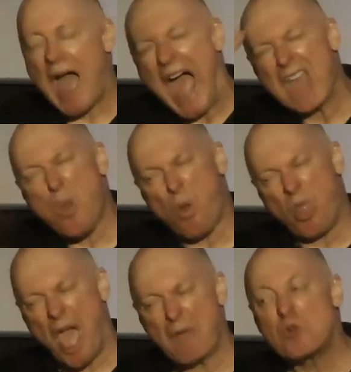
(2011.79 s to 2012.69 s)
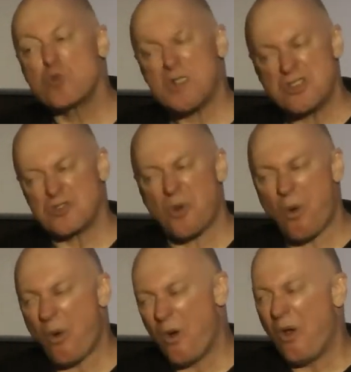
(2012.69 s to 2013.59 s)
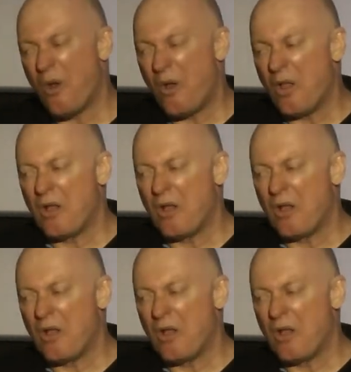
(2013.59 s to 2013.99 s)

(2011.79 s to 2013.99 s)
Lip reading: 20 years ago, they betrayed him.